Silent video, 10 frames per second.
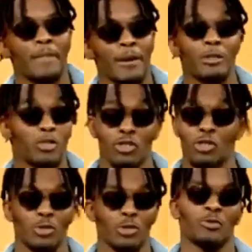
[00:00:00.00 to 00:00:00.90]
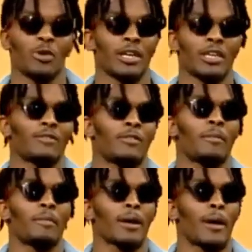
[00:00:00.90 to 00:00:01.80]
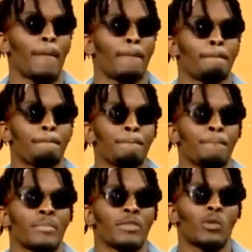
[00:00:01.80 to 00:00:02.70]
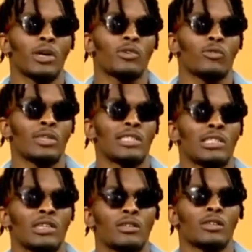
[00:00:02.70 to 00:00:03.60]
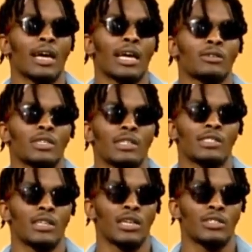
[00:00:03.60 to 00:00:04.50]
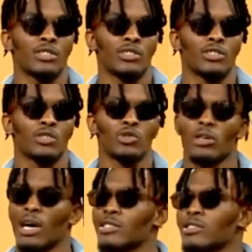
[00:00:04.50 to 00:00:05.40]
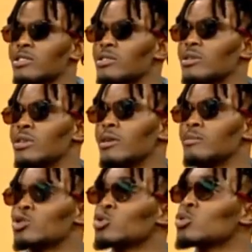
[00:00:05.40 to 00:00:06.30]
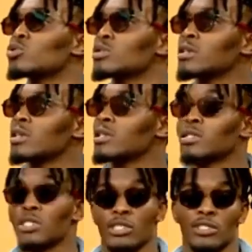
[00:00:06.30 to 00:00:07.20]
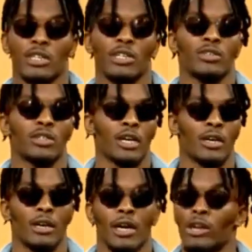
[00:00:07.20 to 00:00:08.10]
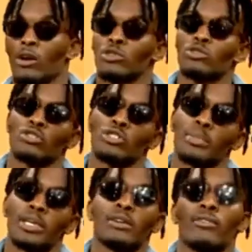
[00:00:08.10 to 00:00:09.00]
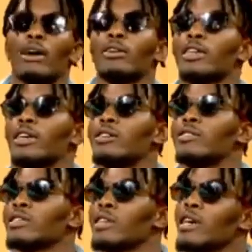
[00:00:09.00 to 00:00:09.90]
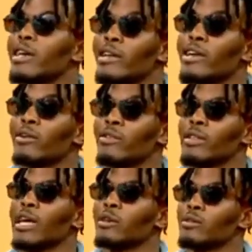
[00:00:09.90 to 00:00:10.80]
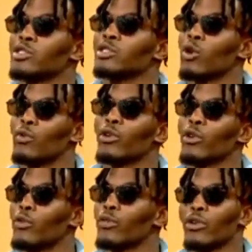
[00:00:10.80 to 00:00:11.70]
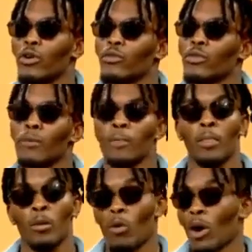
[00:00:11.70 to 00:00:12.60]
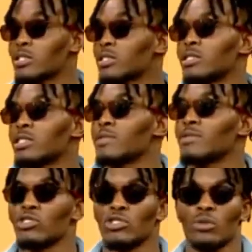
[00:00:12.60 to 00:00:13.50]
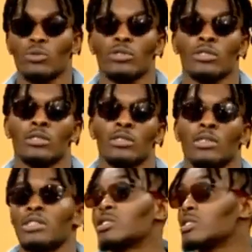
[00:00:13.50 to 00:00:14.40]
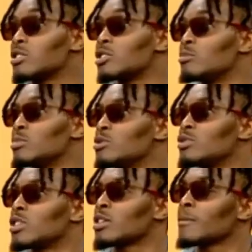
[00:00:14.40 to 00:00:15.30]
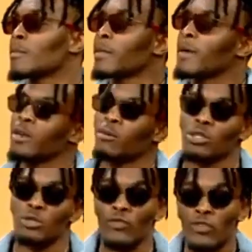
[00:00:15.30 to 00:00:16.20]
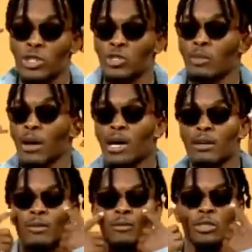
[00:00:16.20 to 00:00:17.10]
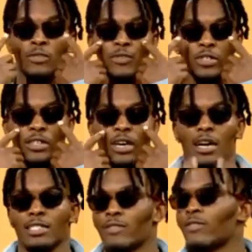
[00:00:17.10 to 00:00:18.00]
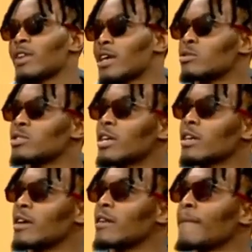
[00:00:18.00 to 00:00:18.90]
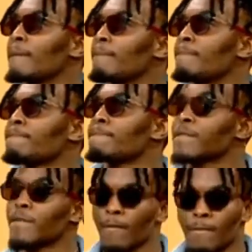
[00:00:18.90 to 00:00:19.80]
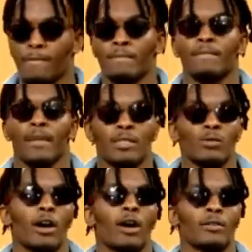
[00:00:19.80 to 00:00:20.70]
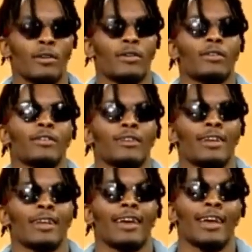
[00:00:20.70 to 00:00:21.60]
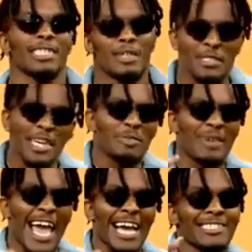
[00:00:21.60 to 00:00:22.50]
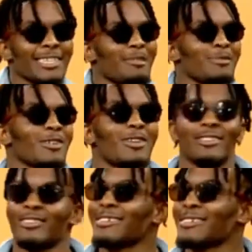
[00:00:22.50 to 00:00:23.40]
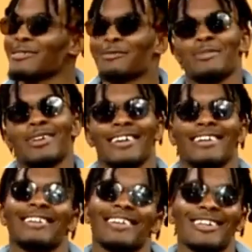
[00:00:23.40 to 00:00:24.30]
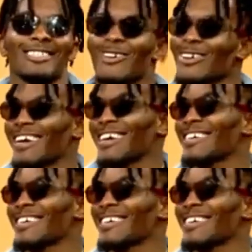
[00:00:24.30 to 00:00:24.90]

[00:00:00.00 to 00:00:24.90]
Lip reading: They'll treat you way different. But the way to really learn the language, I'd say, is just utilizing your tools, such as the internet, and also just being around the kids and hearing the language over and over and over, watching the TV shows, listening to the music, and then what you feed your mind, what you feed your eyes, I feel like you take in. So that's why I'm here. And sometimes my accent comes on, but it's okay.